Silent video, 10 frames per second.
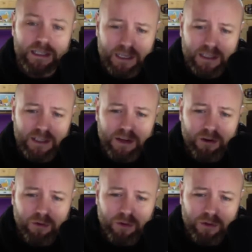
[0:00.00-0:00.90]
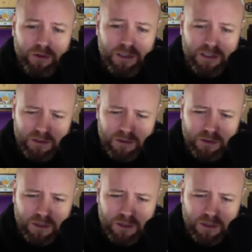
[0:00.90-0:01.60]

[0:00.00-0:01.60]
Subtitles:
6-year-old daughter. Is it daughter?